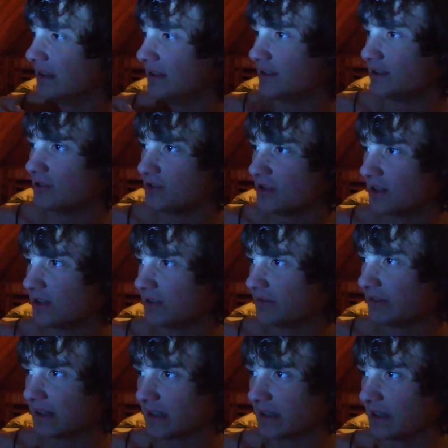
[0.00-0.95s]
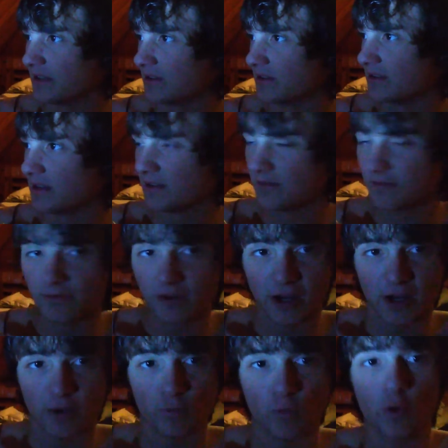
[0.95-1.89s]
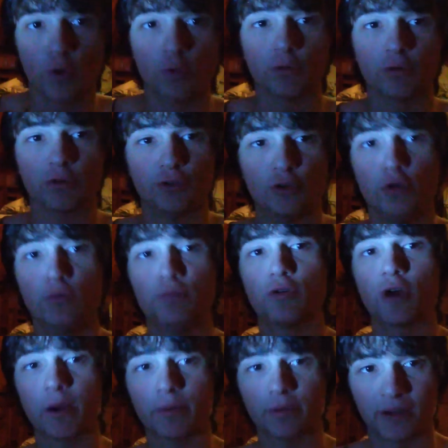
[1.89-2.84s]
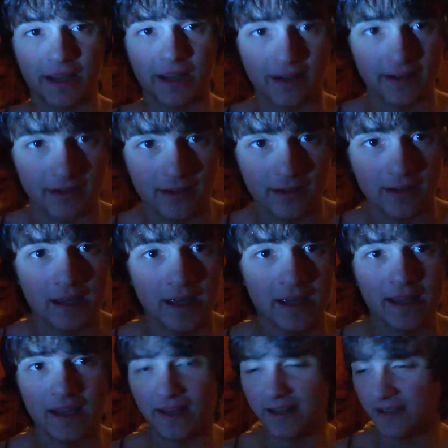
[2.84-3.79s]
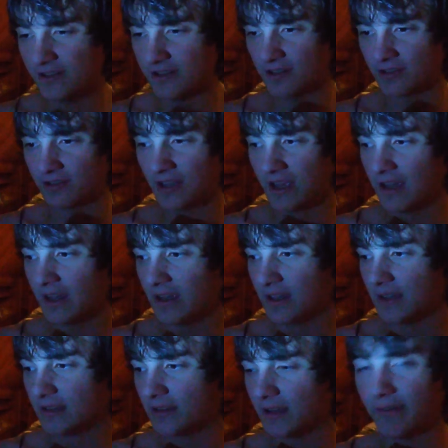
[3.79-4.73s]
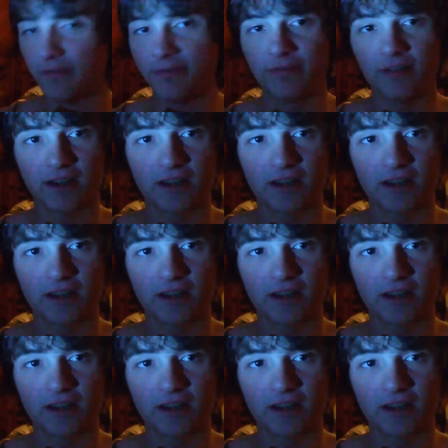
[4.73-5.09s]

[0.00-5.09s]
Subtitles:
This is just fucking World War II propaganda. It's just dumb